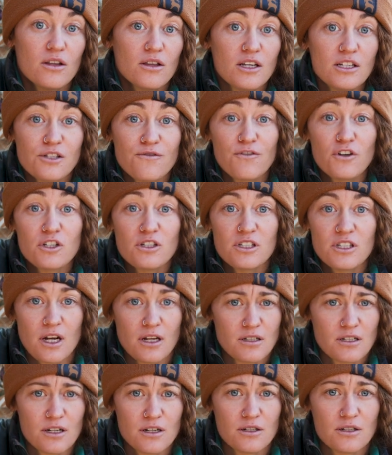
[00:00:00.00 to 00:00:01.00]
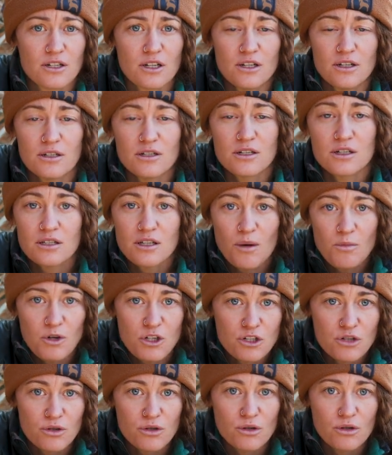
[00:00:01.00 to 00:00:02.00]
This first sentence is
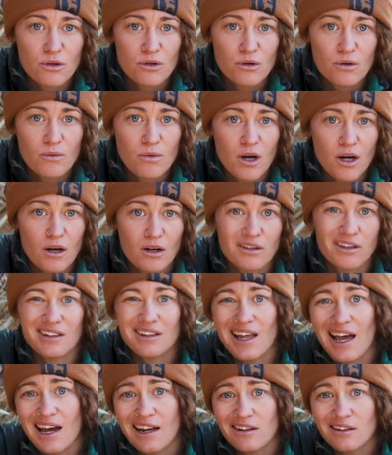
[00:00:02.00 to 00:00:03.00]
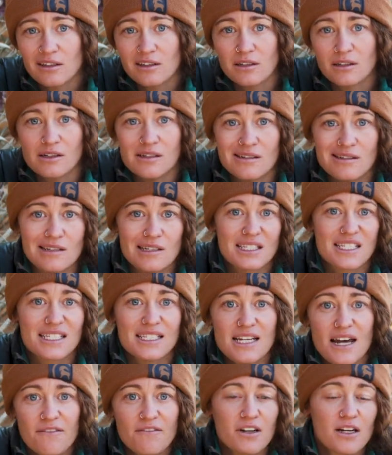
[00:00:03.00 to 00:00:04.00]
somewhat true, while the latter is
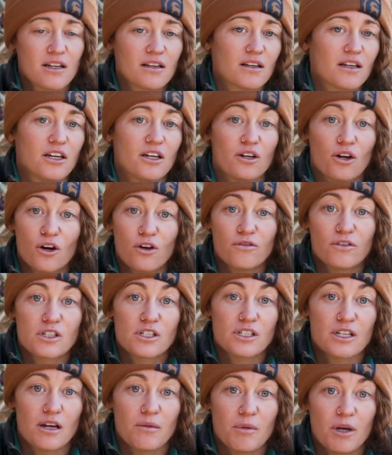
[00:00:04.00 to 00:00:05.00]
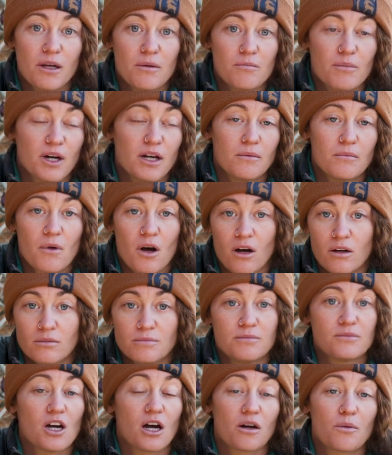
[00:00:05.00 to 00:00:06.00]
definitely an overstatement, but I'll
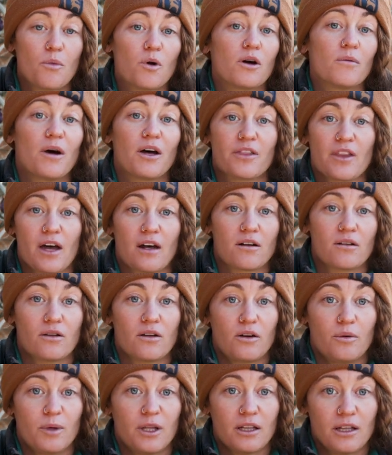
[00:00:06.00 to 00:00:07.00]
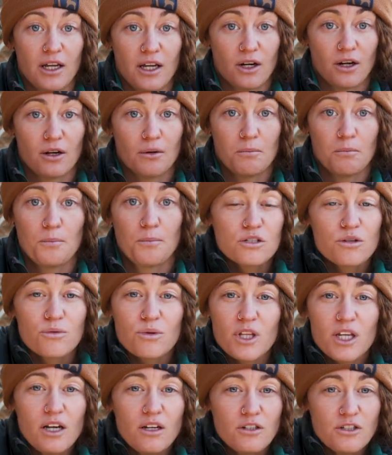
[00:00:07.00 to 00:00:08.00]
talk more about that a little bit later. To
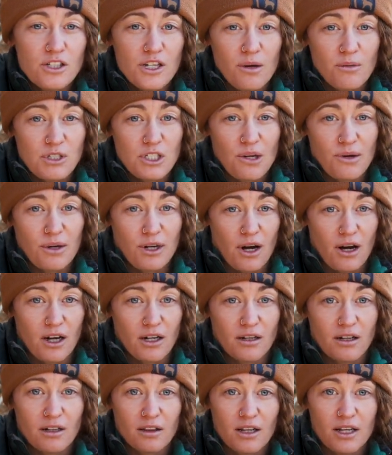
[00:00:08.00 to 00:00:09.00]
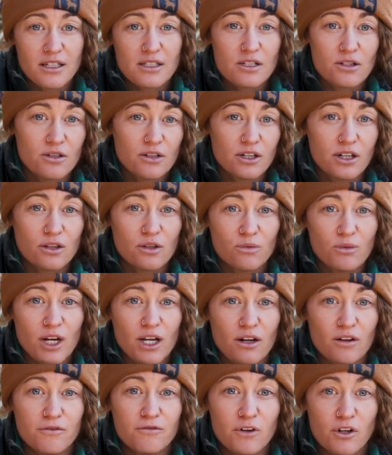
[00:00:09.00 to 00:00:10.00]
really understand what's going on, let's look at the
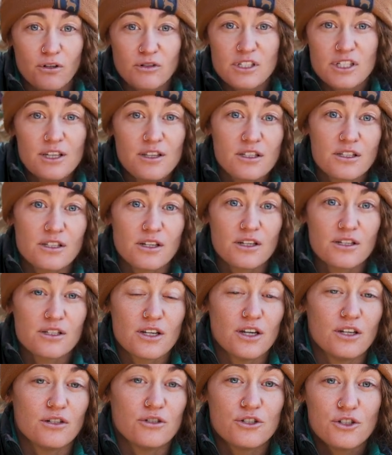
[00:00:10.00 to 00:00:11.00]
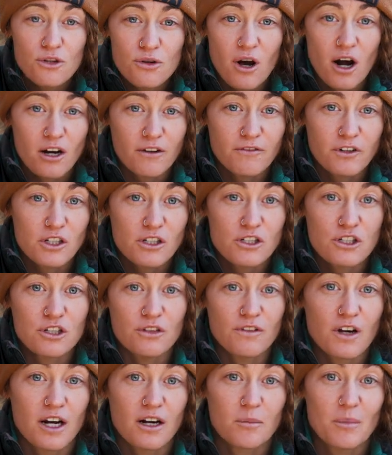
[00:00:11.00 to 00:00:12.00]
rate of photosynthesis in two conifers.
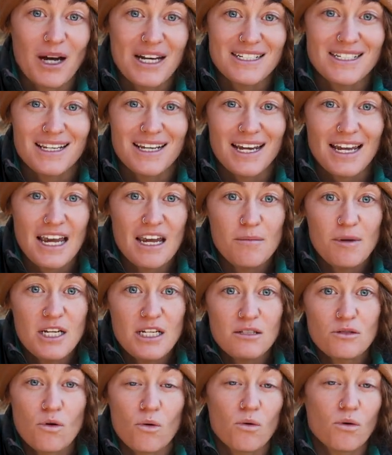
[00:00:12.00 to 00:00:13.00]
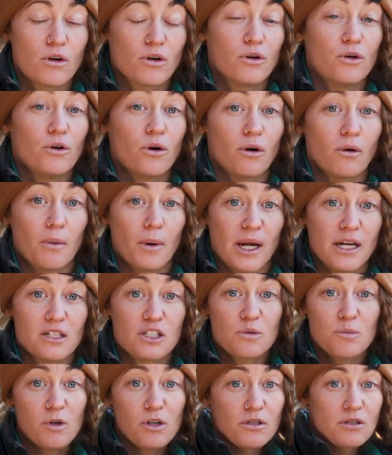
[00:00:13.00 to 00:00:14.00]
You've got a Picea abies, or Norway
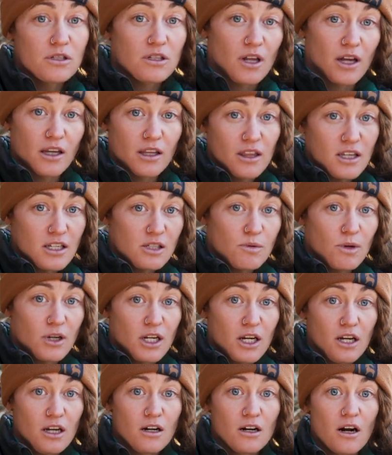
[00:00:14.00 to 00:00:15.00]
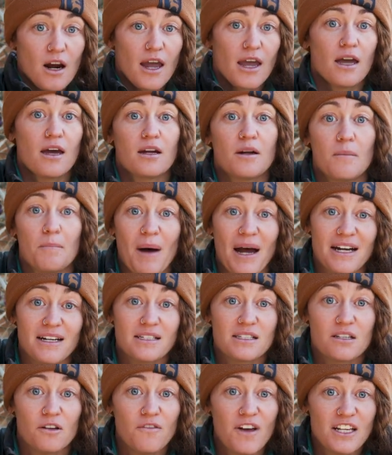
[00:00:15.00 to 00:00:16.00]
spruce, like this one here, and
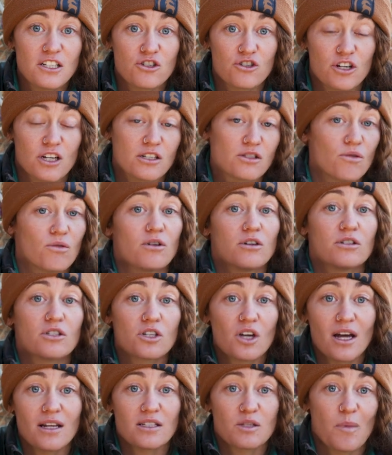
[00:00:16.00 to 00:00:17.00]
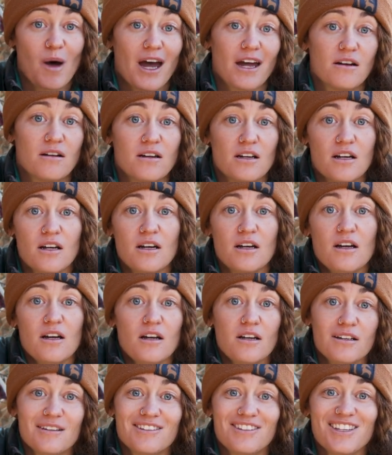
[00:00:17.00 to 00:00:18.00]
Pinus sylvestris, or Scots pine.
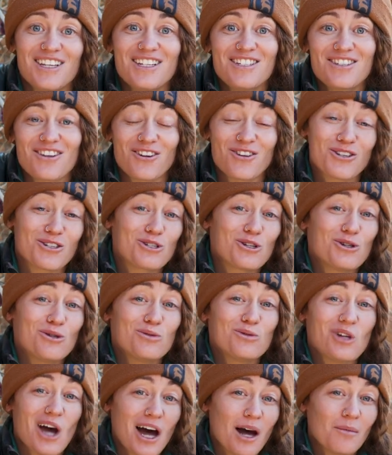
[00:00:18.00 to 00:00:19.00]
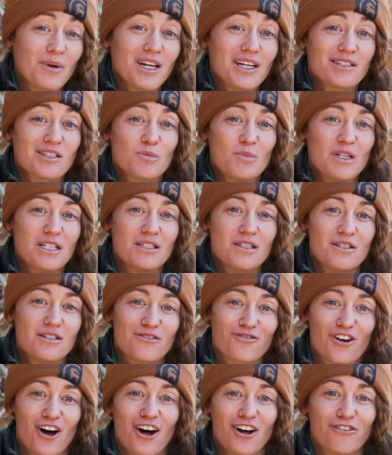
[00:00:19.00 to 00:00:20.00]
These are the two dominant species
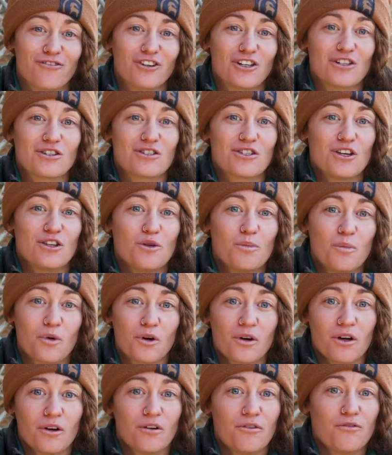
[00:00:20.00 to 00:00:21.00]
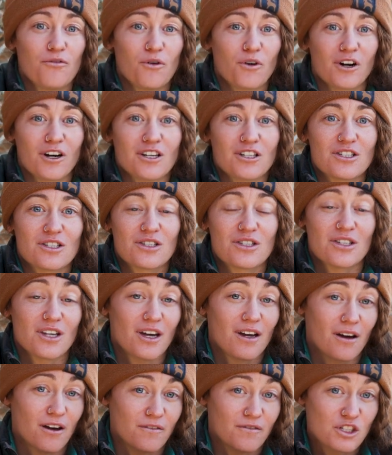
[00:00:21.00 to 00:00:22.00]
of conifers in the boreal forests
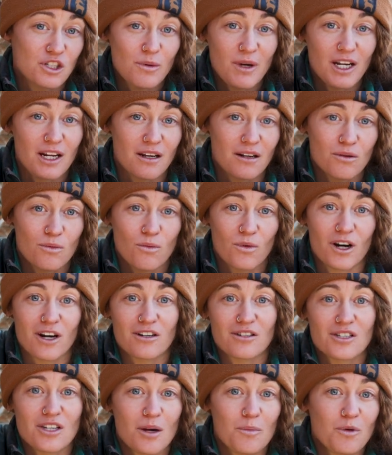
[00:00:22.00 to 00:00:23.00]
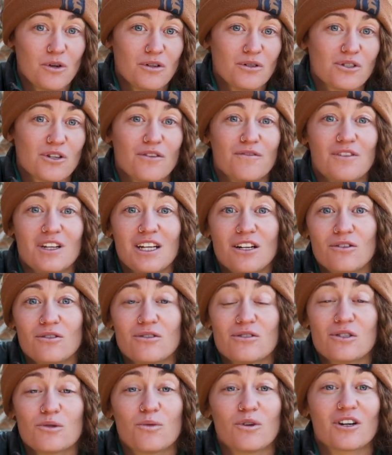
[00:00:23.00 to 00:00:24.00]
of Sweden, where samples of
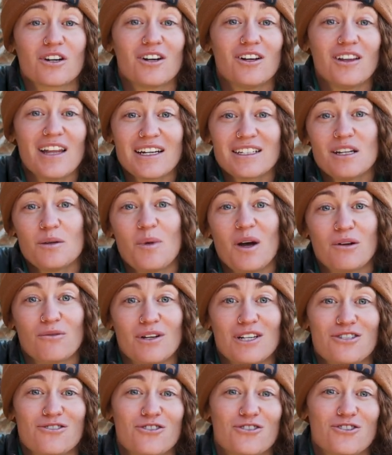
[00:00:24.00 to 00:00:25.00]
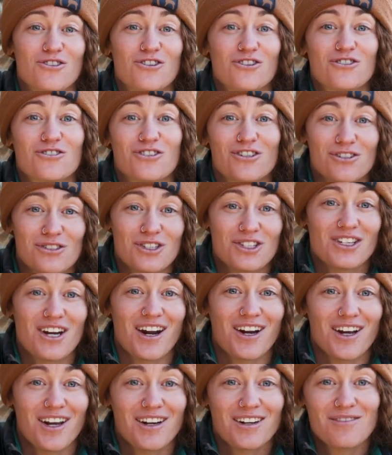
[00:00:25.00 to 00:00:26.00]
needles were collected by researchers and
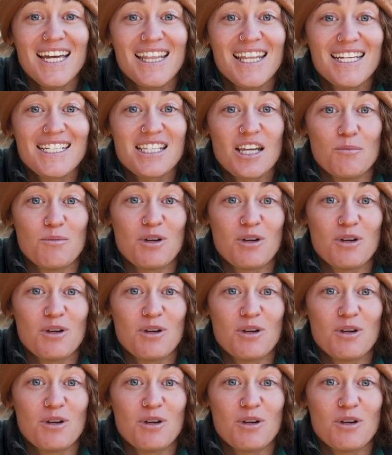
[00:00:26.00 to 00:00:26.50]
studied. In this